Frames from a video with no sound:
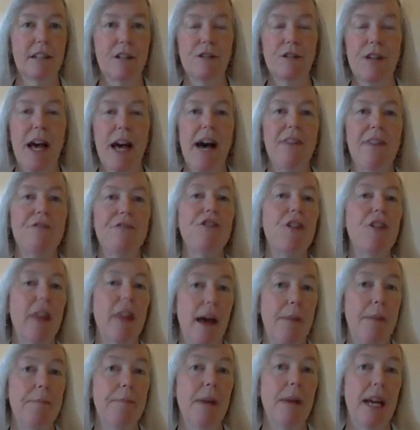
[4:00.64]
goes after
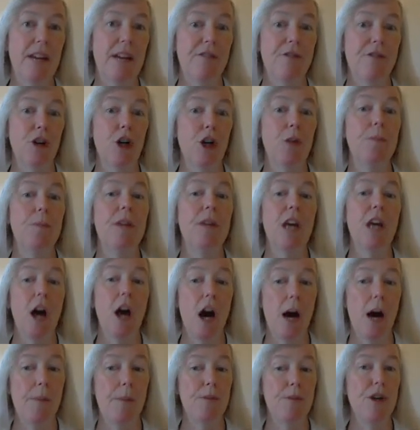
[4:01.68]
that main verb, the
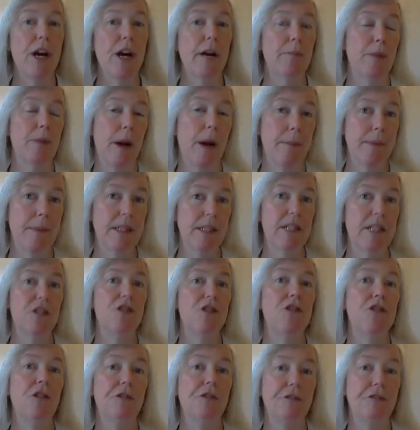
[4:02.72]
object,
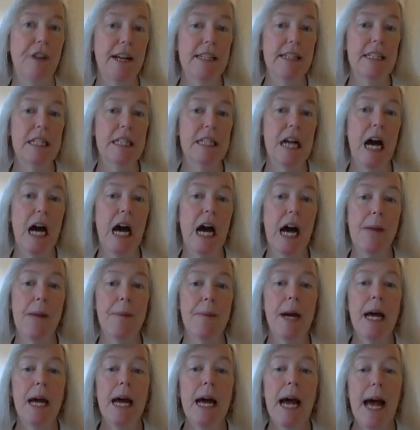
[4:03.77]
prepositional phrase, time,
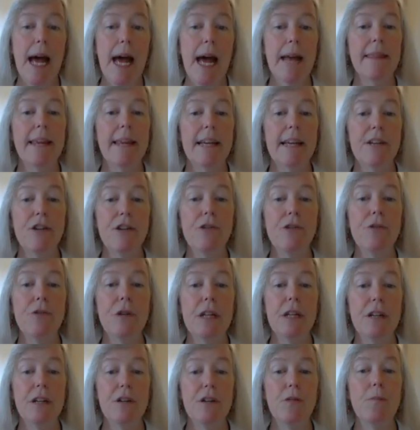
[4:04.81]
and they do
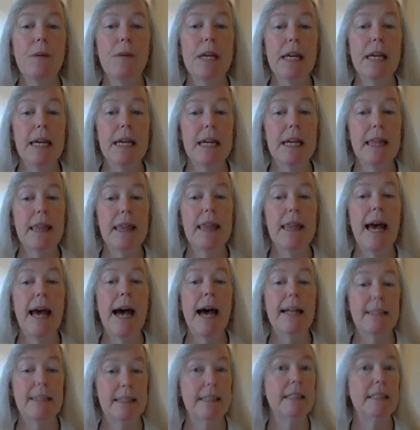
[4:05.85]
need to be in
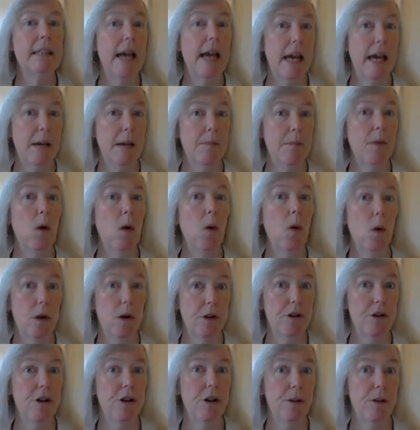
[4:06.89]
that same
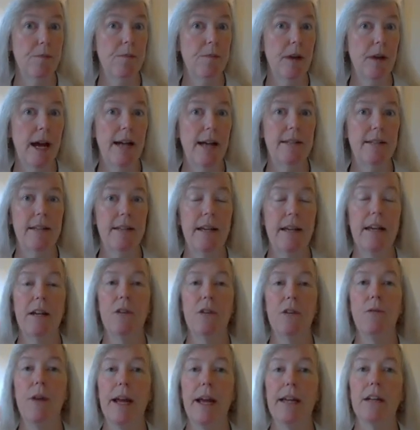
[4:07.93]
order as in
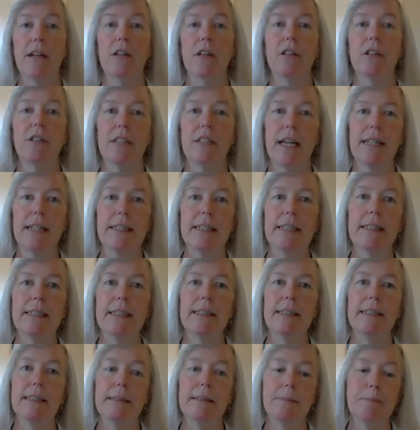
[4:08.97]
a regular
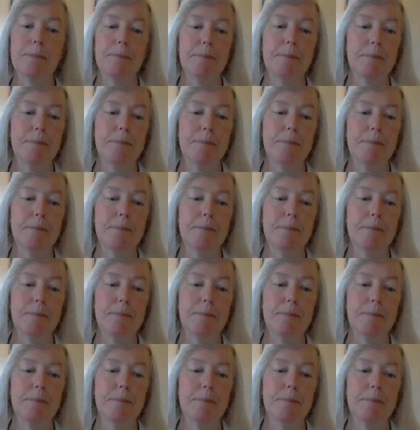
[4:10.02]
sentence.